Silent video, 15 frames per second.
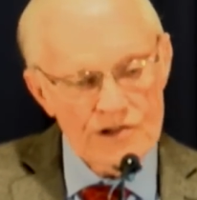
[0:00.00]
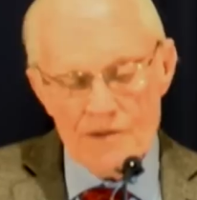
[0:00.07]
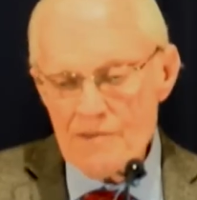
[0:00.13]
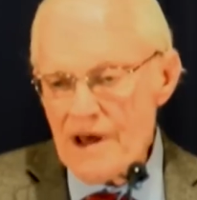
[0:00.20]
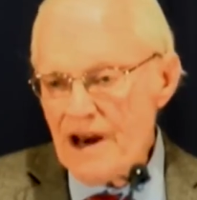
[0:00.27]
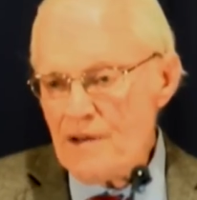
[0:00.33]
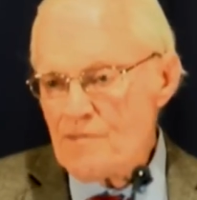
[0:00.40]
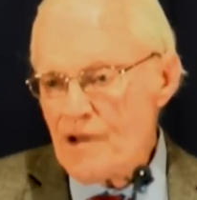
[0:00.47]
And
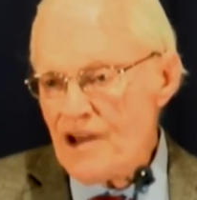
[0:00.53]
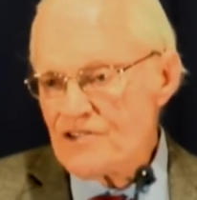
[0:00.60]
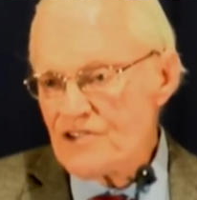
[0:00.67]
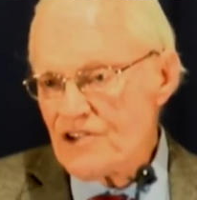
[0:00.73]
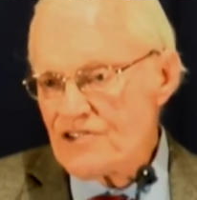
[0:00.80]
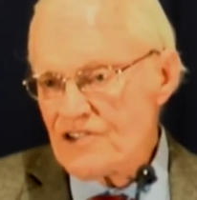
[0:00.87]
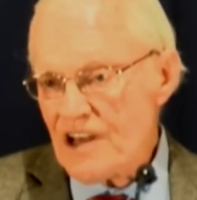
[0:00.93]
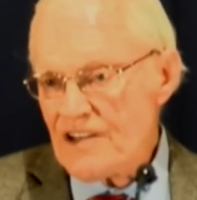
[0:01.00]
many
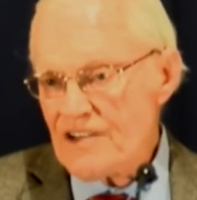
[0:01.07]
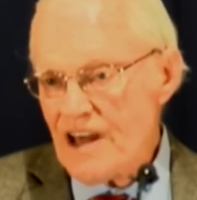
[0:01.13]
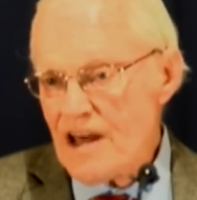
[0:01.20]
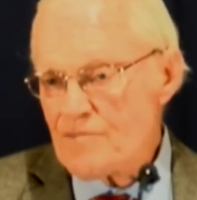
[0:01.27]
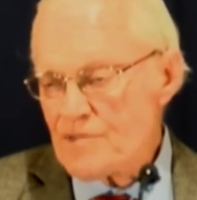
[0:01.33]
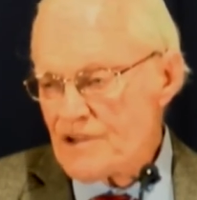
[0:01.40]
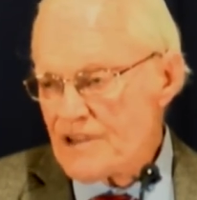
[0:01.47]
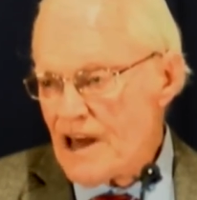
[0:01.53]
places say
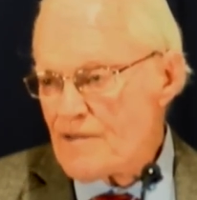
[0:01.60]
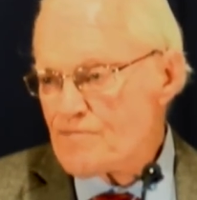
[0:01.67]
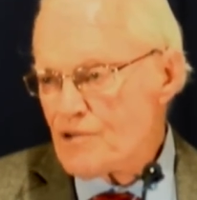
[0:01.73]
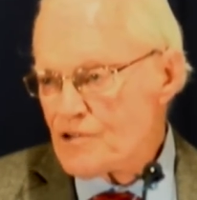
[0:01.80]
that, but that